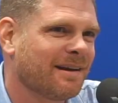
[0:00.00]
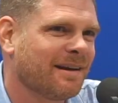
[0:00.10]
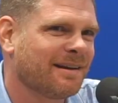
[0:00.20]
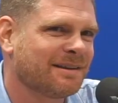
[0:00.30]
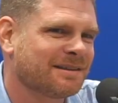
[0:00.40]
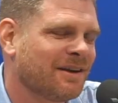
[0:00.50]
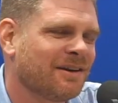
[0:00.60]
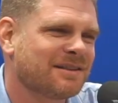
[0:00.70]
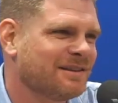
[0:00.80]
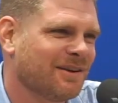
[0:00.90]
Sarah
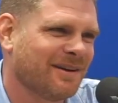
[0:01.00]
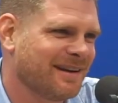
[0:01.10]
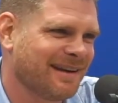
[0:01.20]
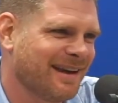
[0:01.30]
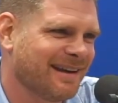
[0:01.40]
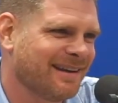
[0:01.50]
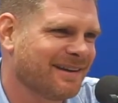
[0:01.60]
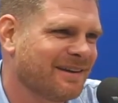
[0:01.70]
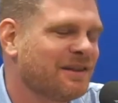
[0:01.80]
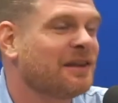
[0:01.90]
doesn't know any.
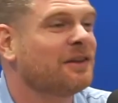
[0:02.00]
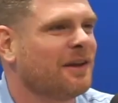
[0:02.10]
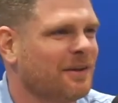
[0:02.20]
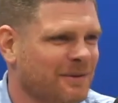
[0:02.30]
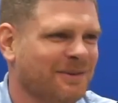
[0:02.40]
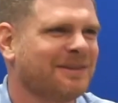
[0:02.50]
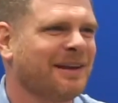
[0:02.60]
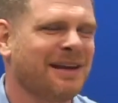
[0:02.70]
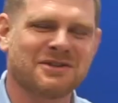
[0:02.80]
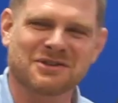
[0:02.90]
The
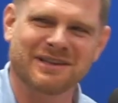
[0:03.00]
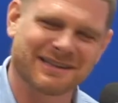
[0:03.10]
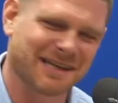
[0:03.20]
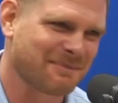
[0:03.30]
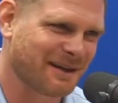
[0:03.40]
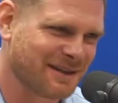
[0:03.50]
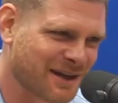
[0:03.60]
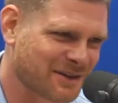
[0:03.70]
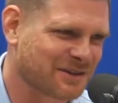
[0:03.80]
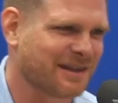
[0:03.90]
interesting thing about
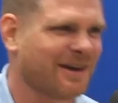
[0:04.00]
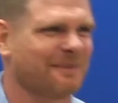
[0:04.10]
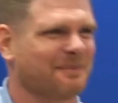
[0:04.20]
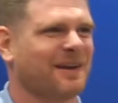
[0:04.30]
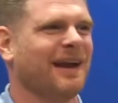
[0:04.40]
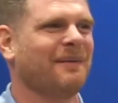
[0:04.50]
Dr. Sarah, okay?